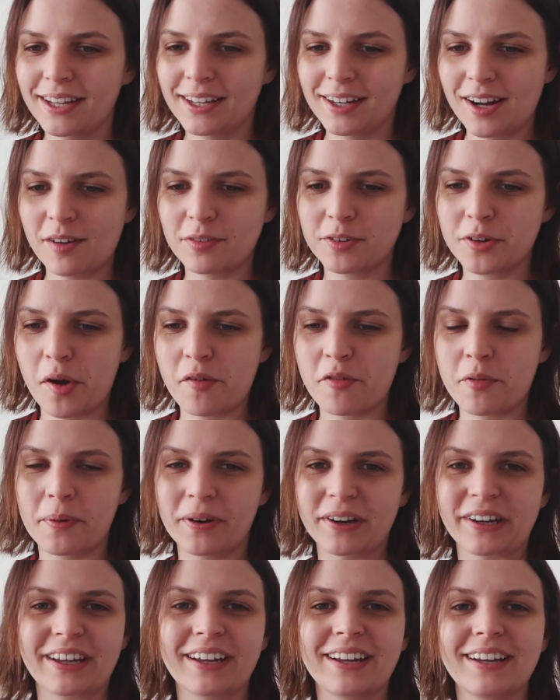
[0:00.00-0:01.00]
Good afternoon,
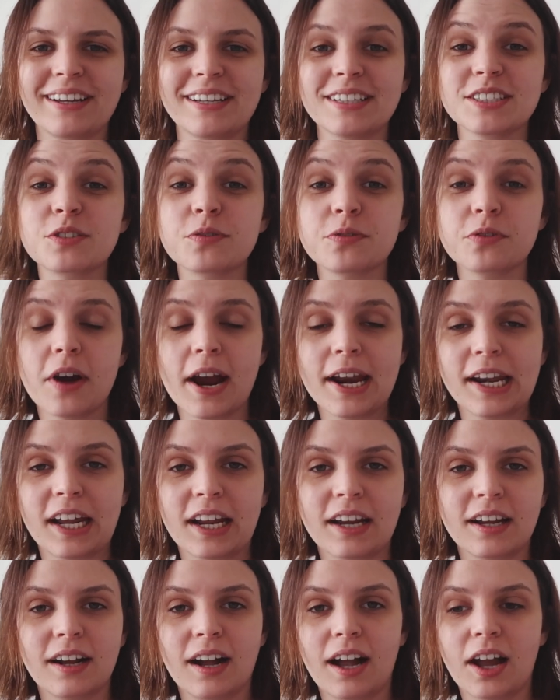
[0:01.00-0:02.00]
everybody. It's
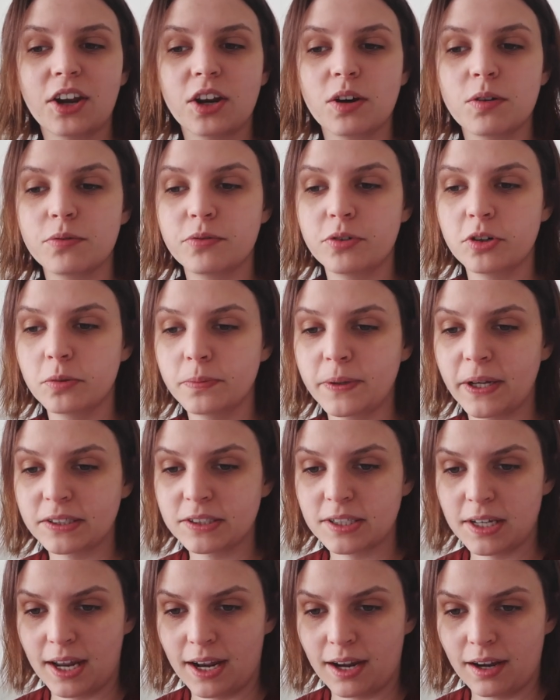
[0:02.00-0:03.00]
Friday. I didn't film
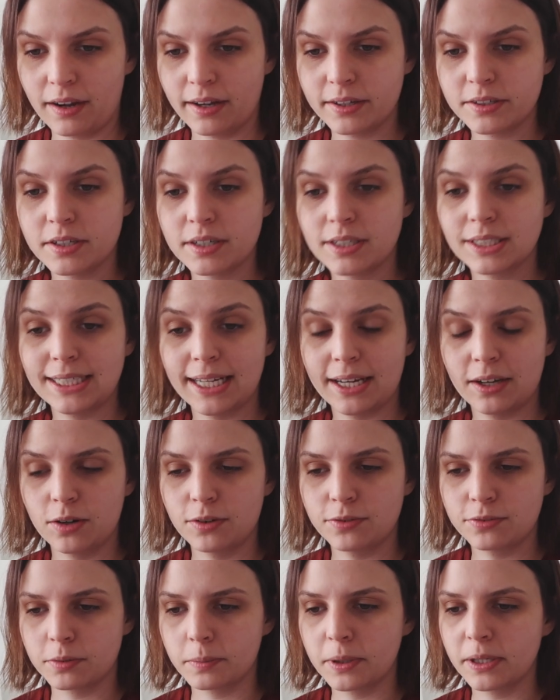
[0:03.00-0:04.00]
yesterday. I took a day
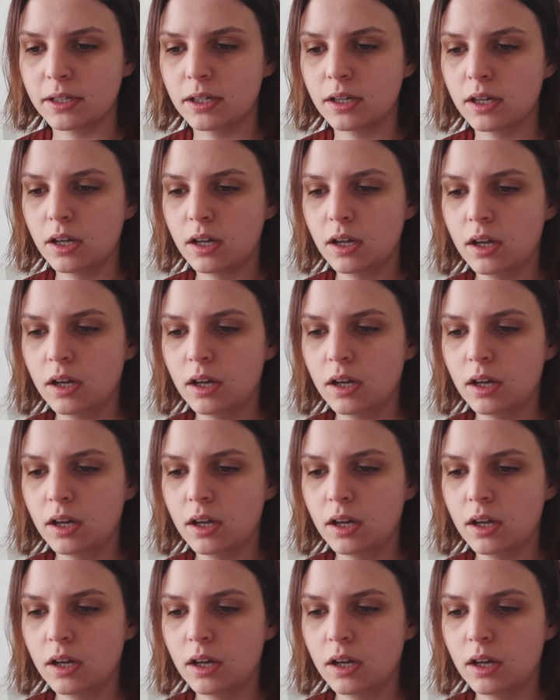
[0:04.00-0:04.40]
off from it.